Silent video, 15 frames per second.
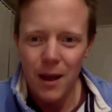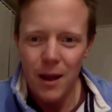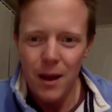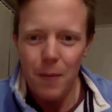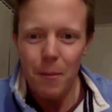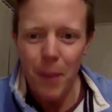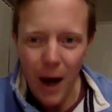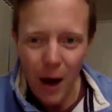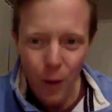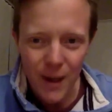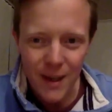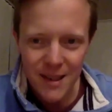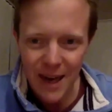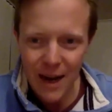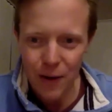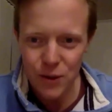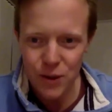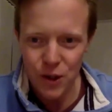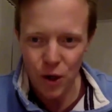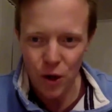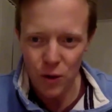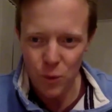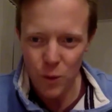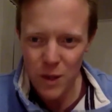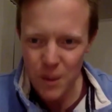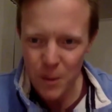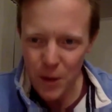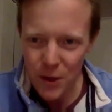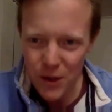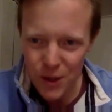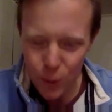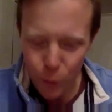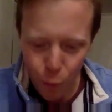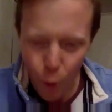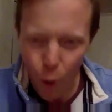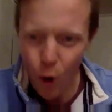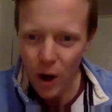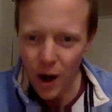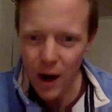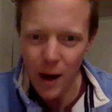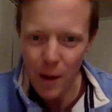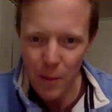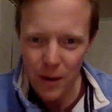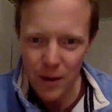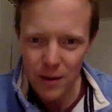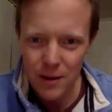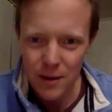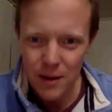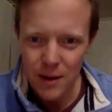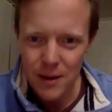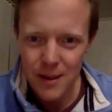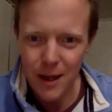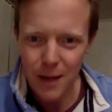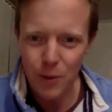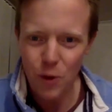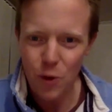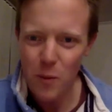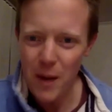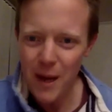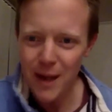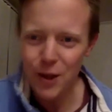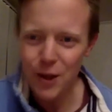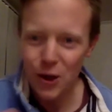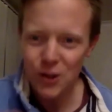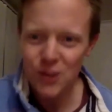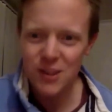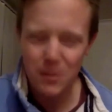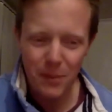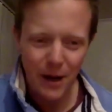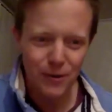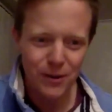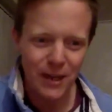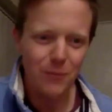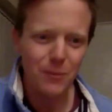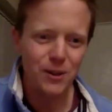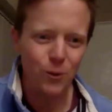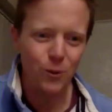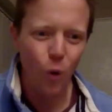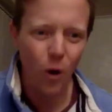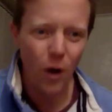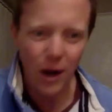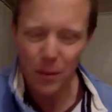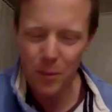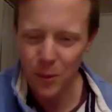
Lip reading: bowing down to God. We're supposed to walk up to him. You were made not just to bow down, but to walk up.